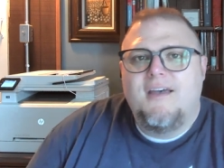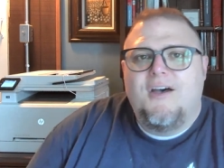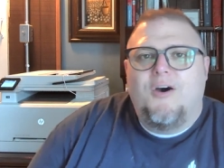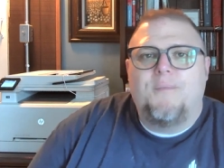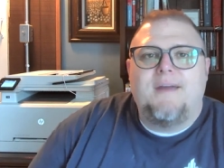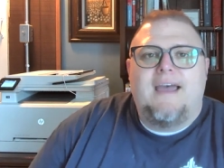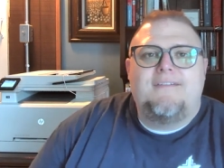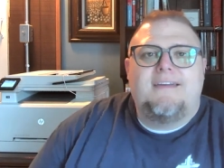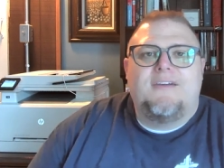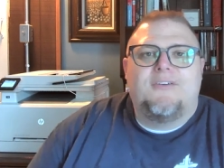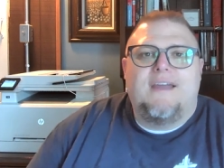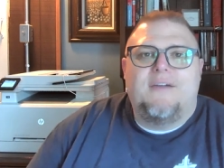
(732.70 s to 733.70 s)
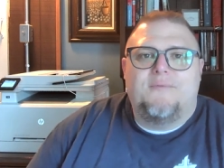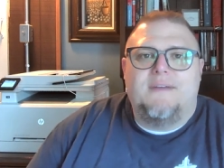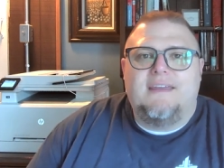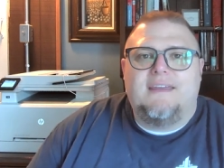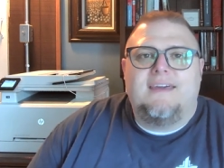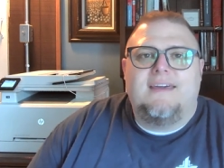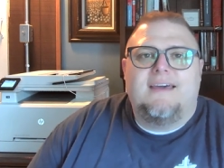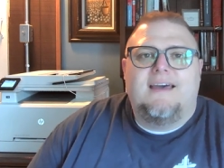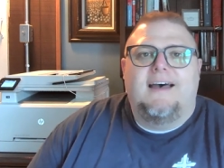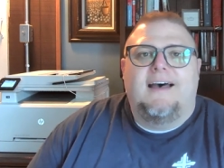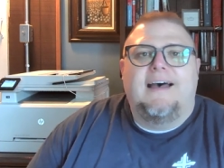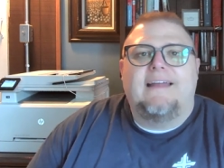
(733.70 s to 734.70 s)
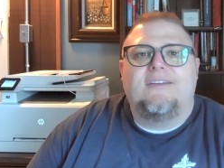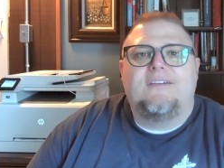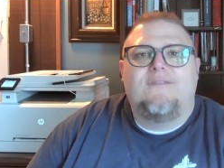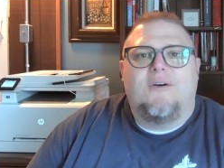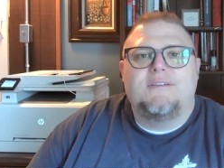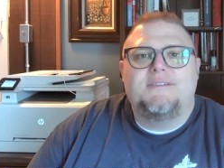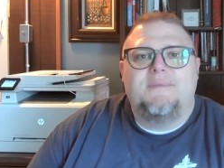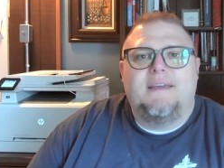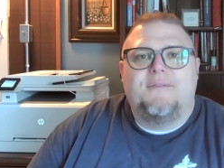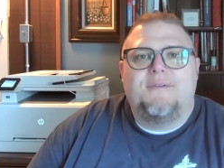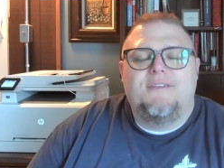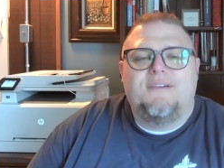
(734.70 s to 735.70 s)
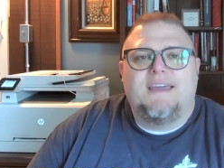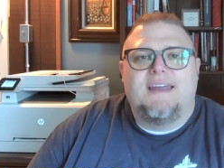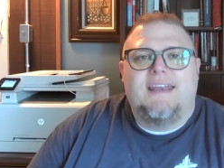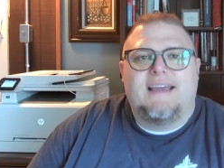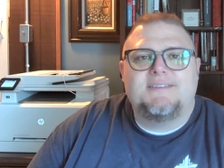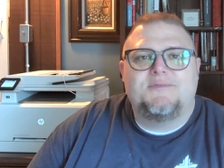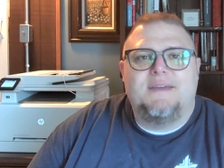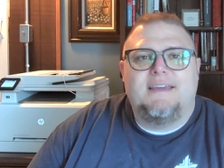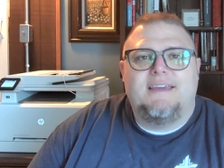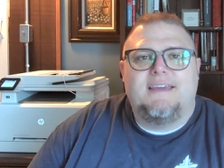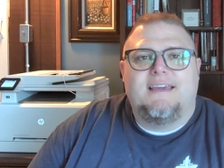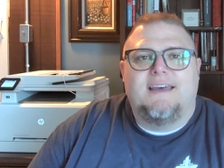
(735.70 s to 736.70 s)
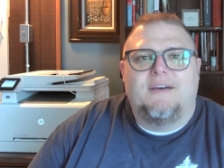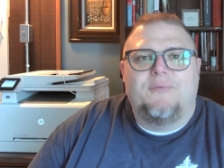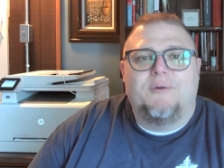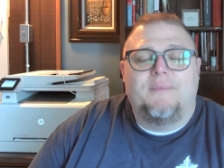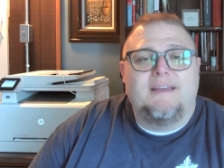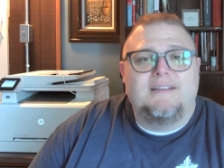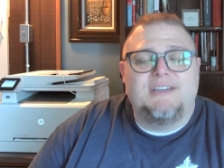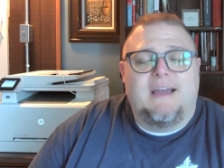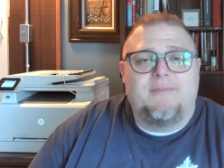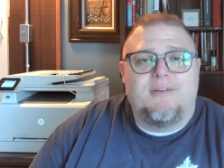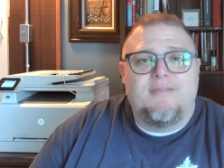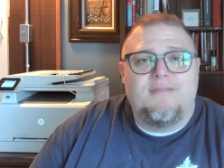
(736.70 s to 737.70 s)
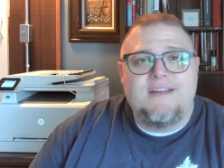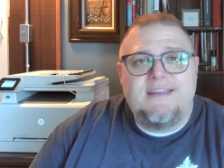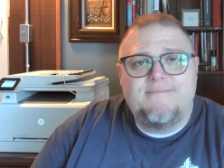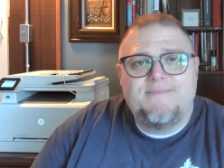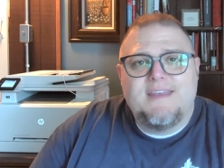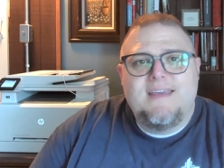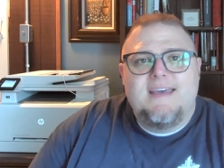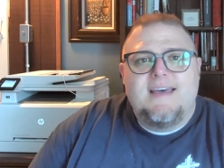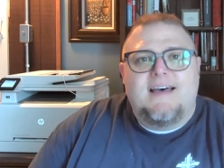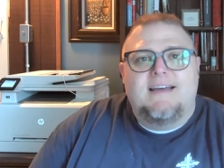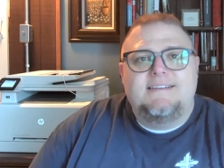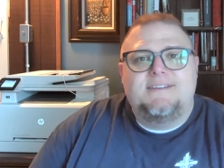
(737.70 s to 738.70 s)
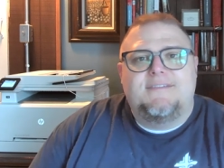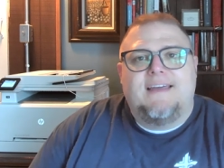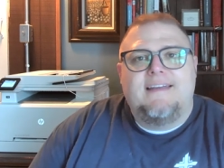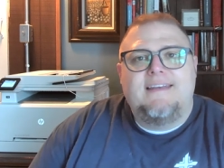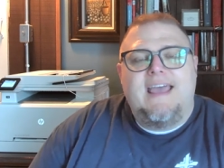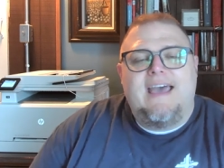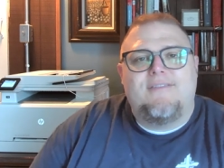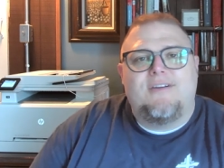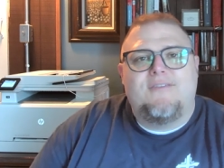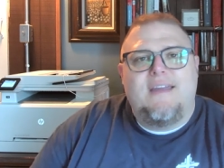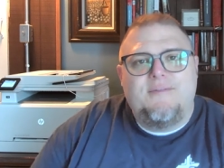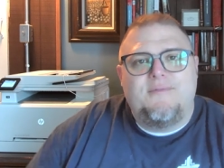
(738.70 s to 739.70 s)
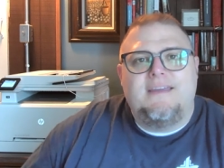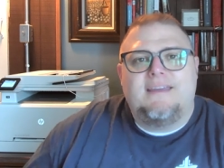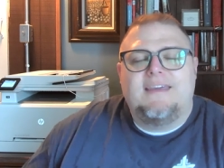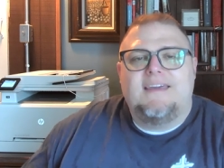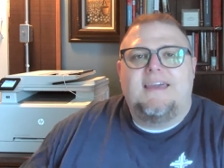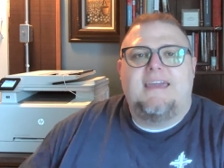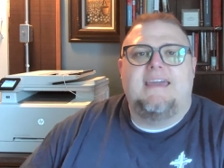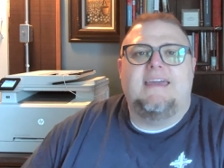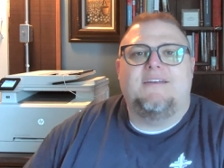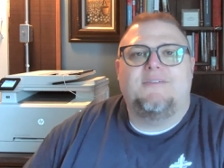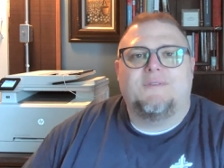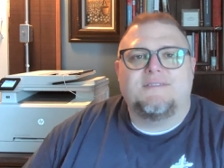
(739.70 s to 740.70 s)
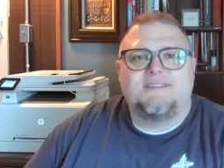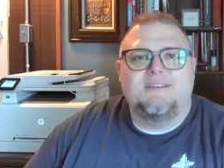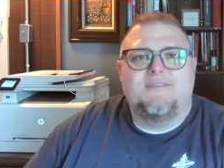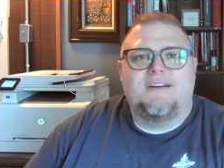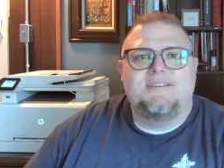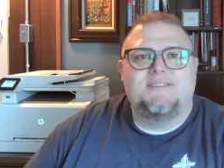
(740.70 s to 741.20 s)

Hope you're having a great week. Uh, I look forward to being with you again next week. Uh, we'll be in chapter three. Until then, have a great week, and we'll see you very